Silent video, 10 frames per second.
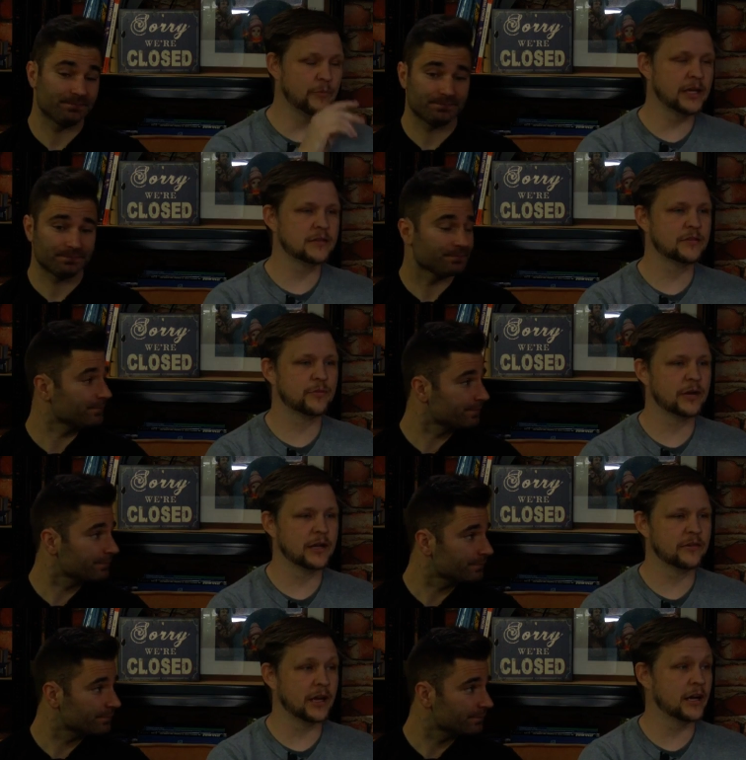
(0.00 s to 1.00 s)
Speaker 1: biggest surprise,
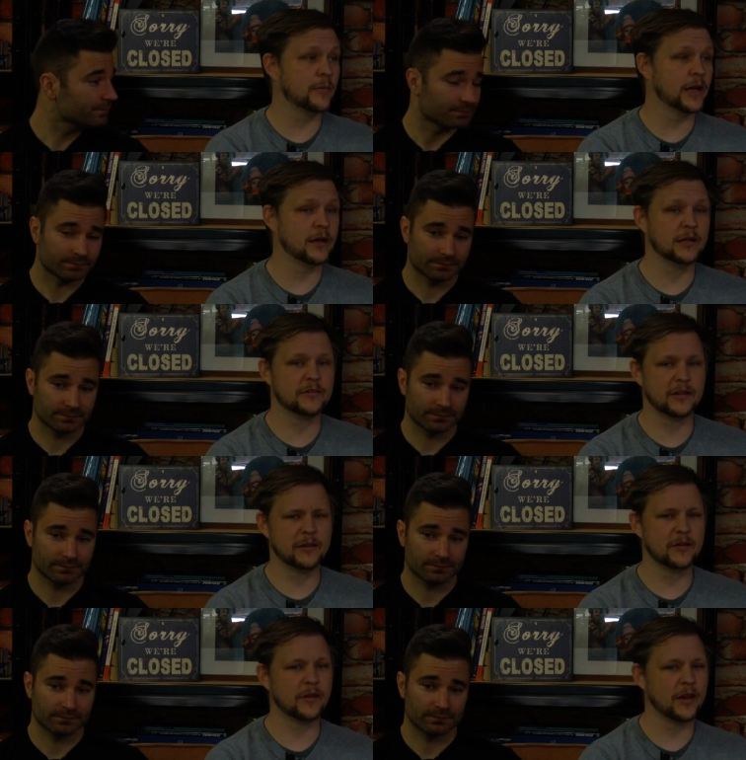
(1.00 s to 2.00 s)
I got to be honest, and
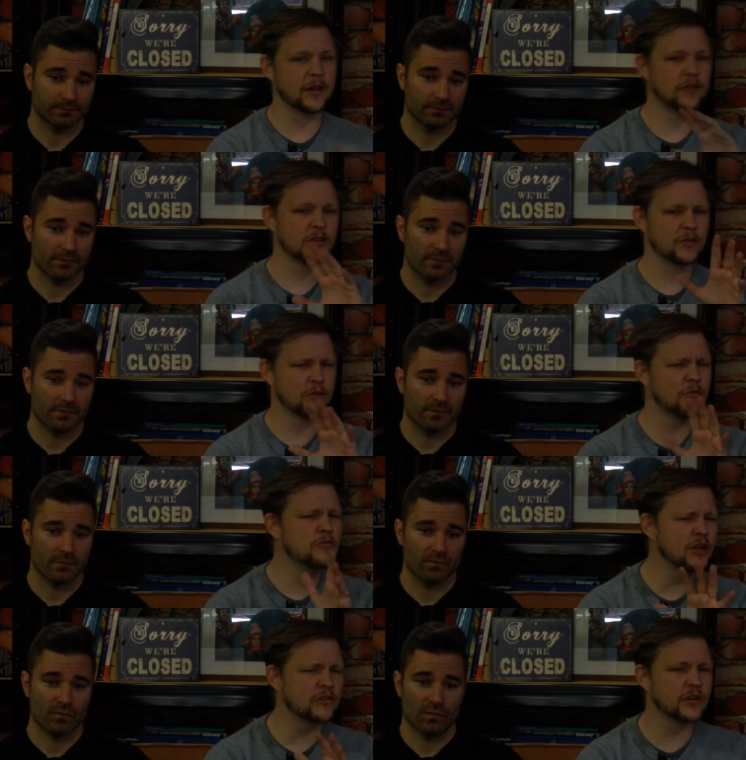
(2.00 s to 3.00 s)
this this is
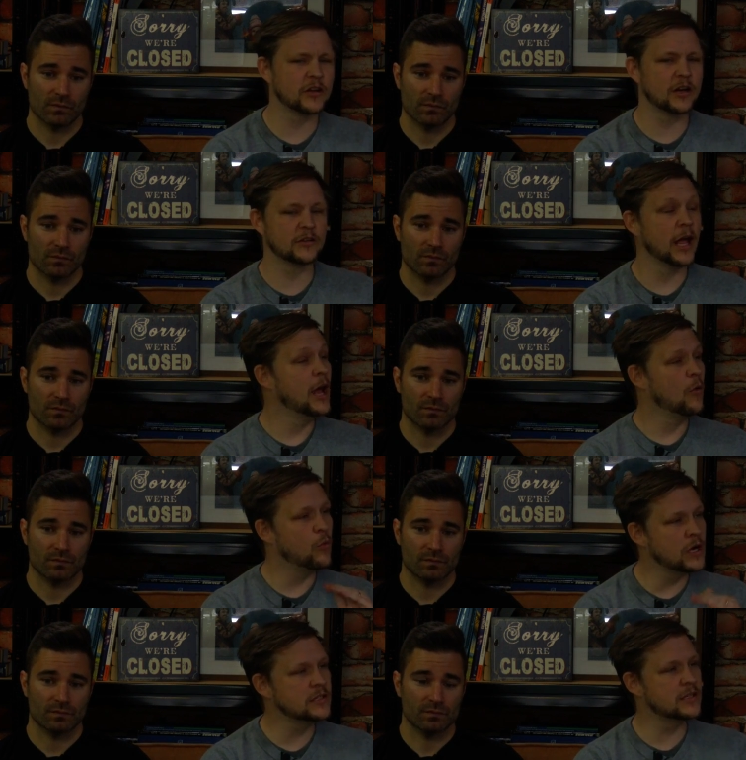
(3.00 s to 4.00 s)
touching the contract,
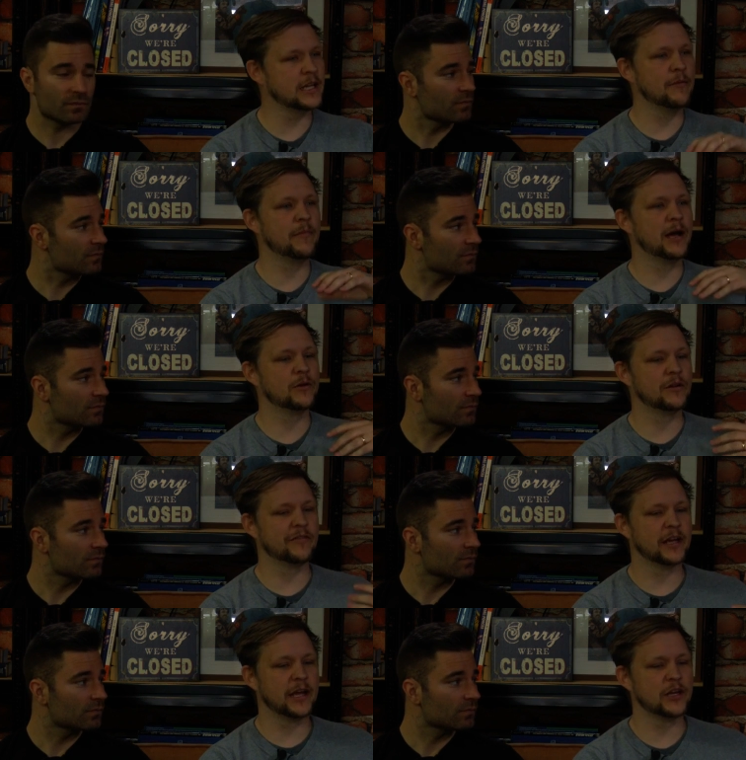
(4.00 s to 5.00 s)
was the amount of
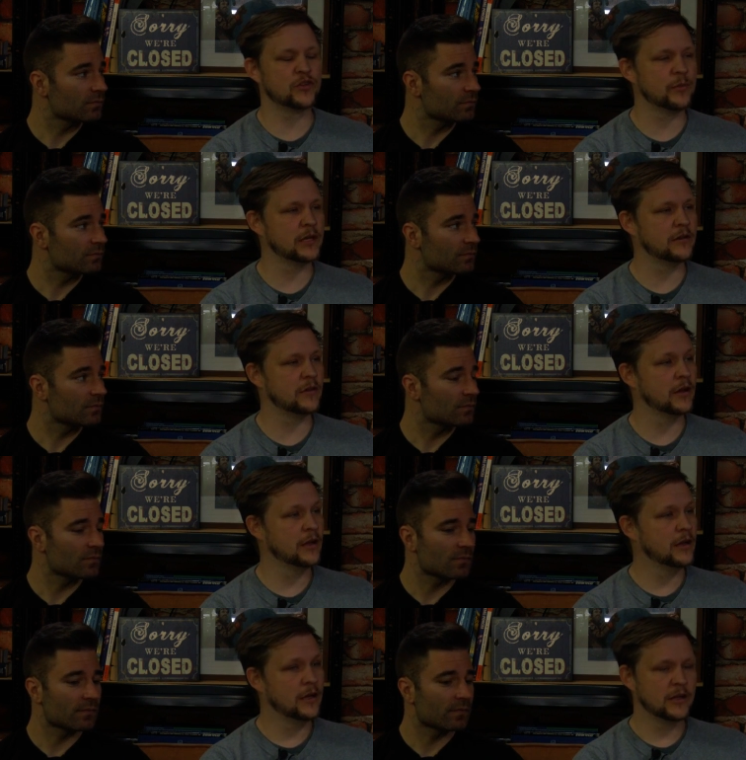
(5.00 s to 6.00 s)
engagement,
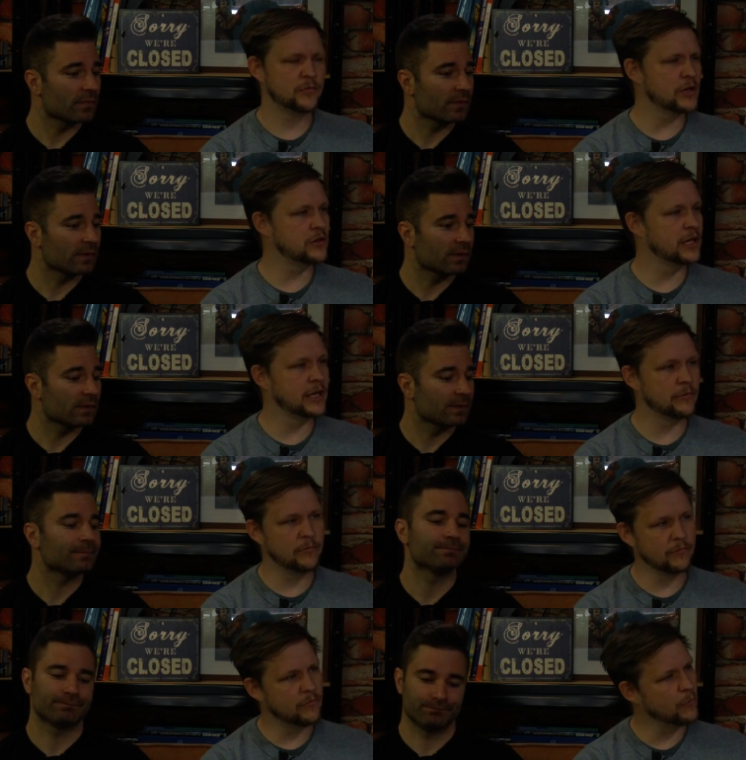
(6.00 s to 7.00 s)
especially
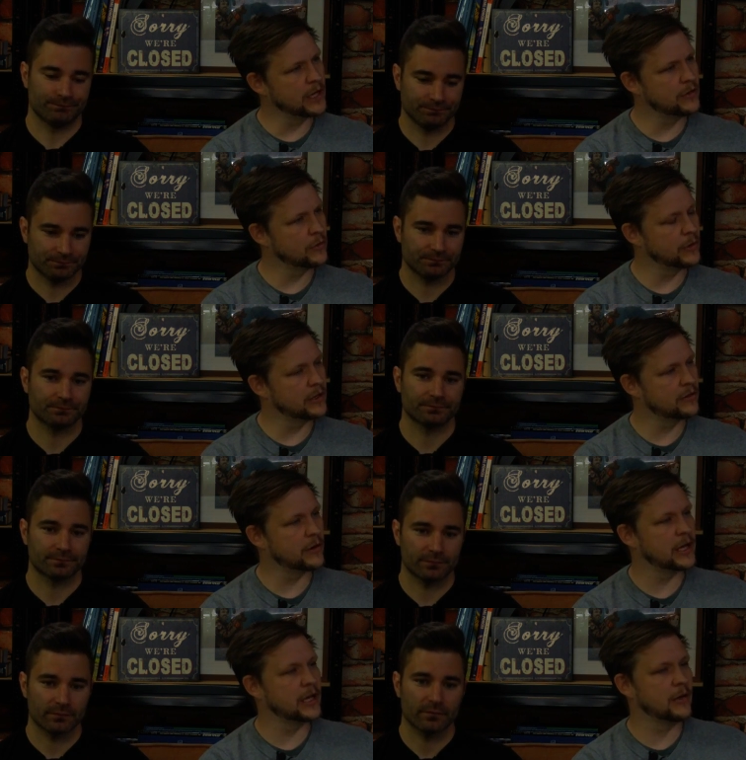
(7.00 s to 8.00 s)
week two, week
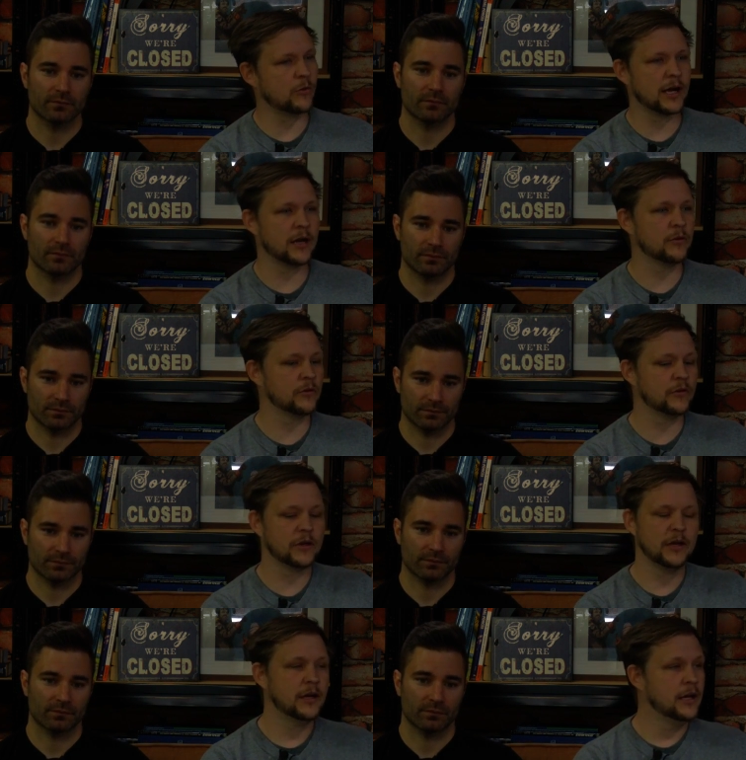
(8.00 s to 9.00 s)
three, around
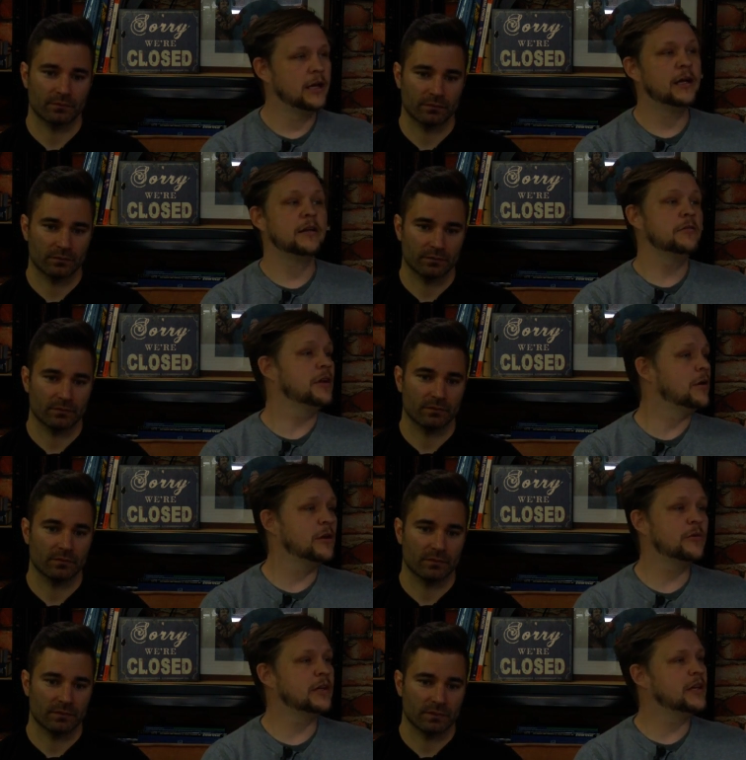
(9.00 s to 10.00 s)
you know, loot
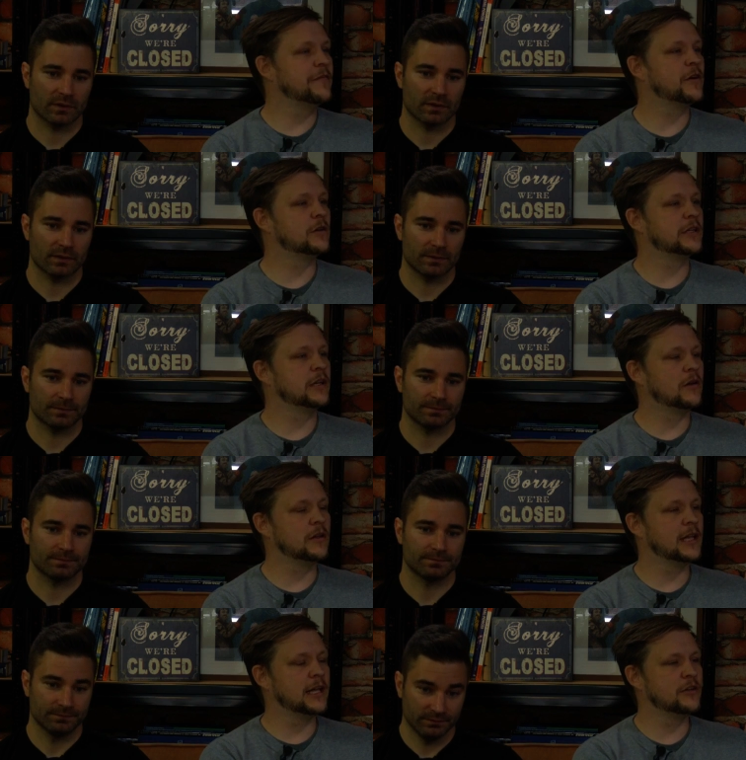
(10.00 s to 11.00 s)
and difficulty and all of
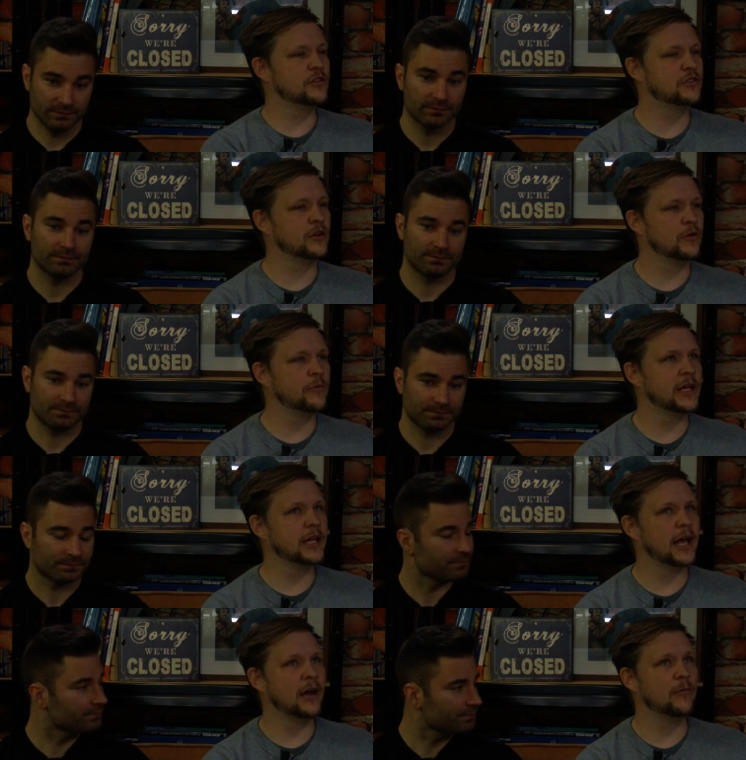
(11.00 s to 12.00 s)
that. It just showed me
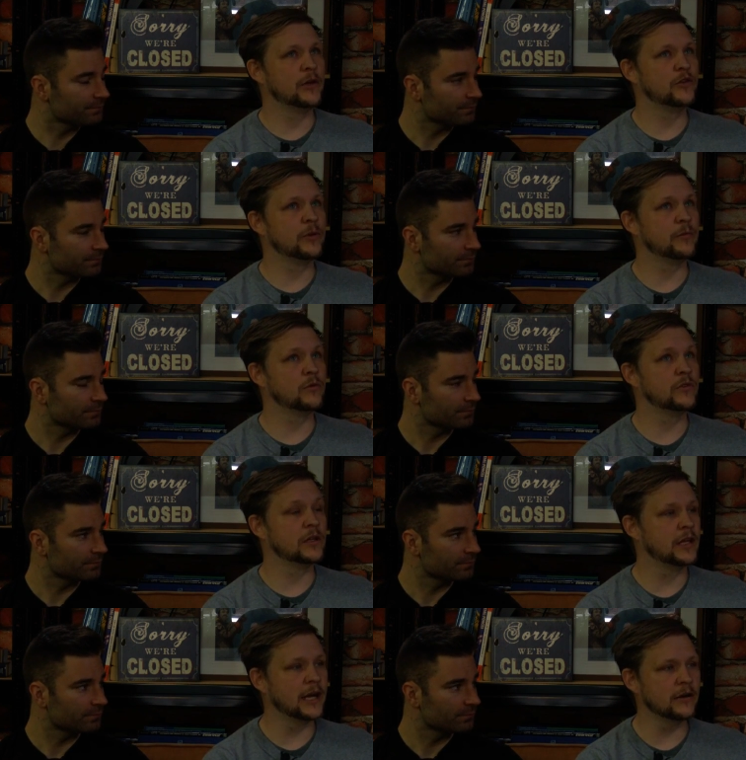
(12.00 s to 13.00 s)
how much people still
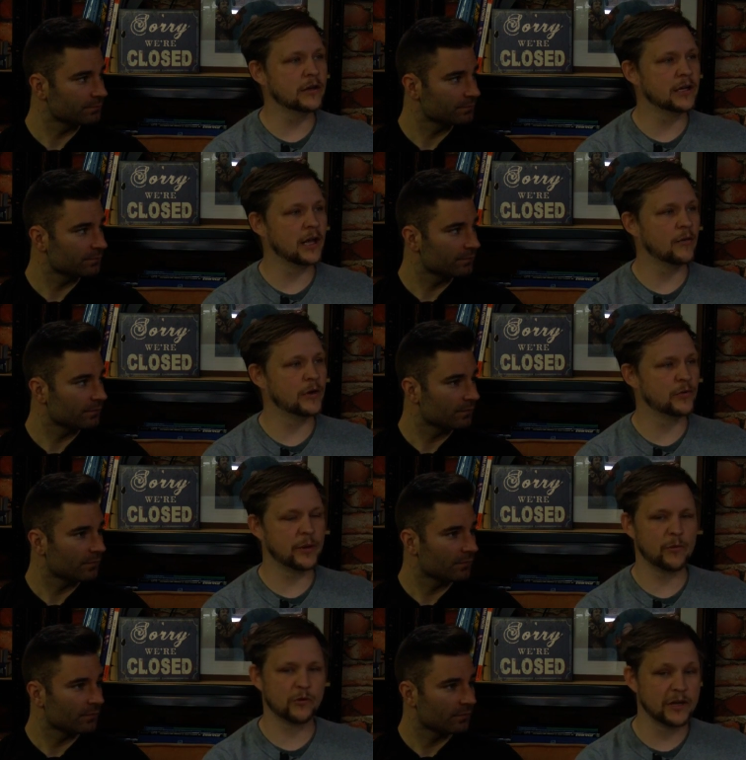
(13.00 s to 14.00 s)
care and how much people
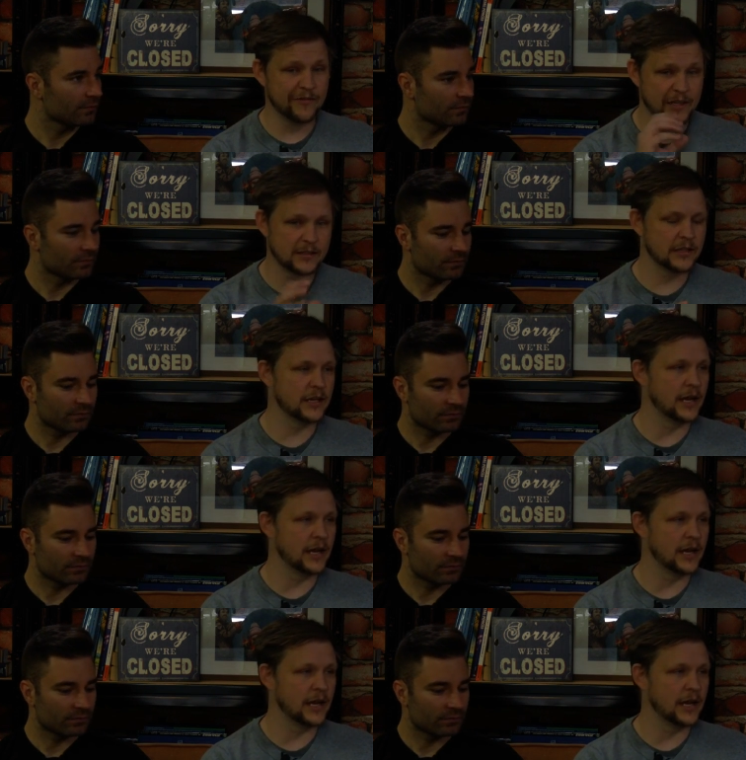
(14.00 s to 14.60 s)
were invested in